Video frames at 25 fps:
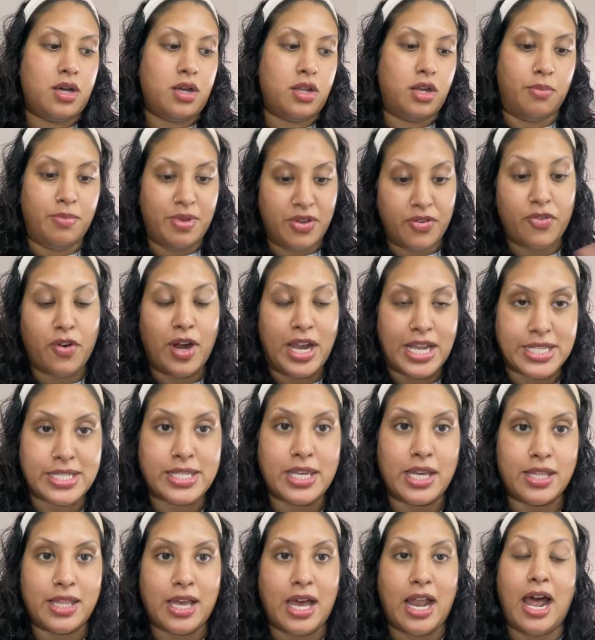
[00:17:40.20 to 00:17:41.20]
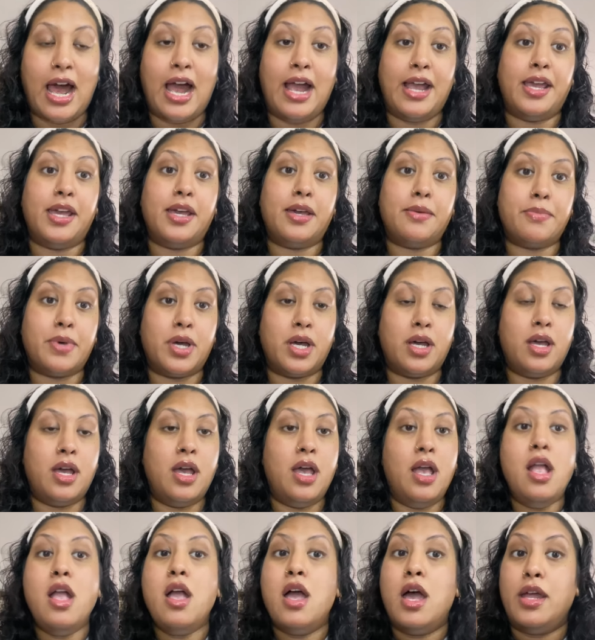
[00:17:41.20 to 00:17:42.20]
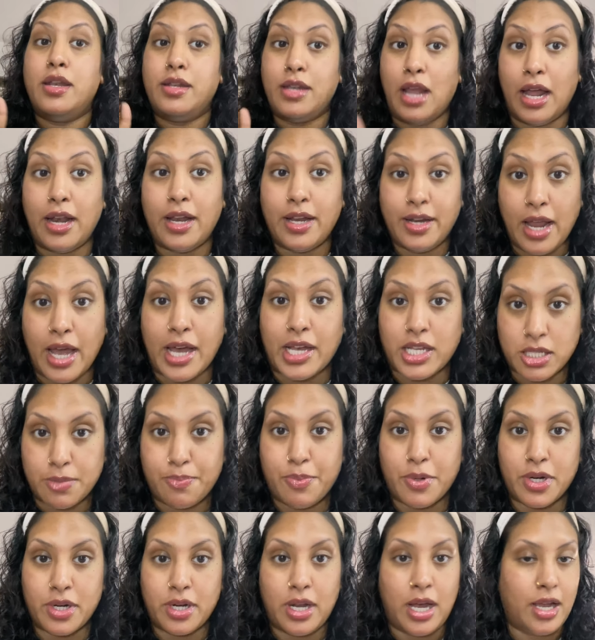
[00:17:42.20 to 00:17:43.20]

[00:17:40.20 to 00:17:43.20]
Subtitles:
Before I say that, I am not an expert.